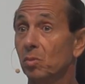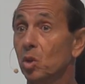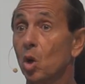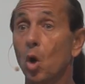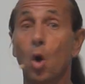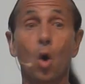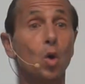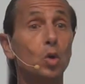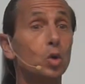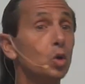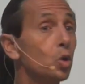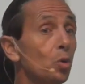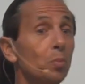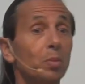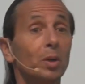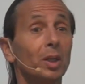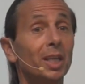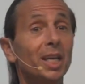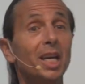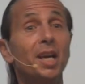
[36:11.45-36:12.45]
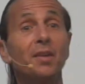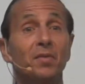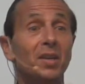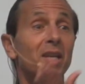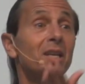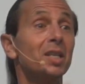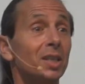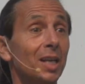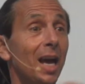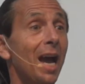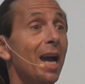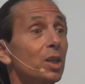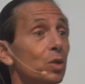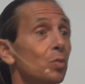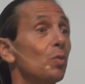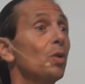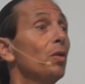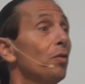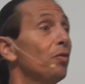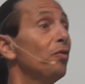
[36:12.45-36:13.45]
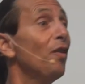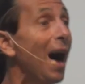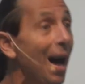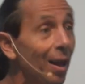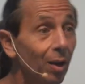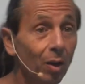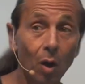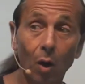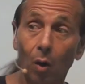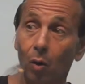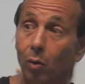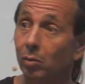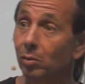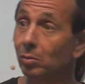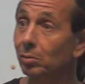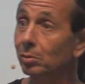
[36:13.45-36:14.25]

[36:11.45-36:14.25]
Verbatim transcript: Those who believe, these signs will follow.